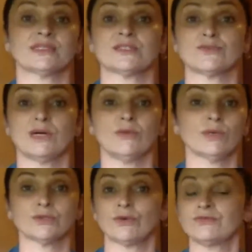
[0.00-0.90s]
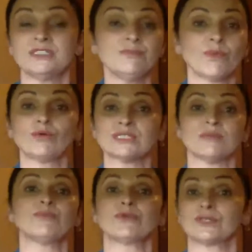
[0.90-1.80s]
but as well one of the most
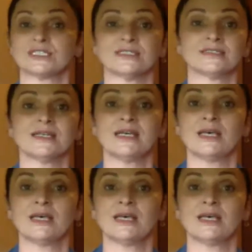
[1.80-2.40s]
important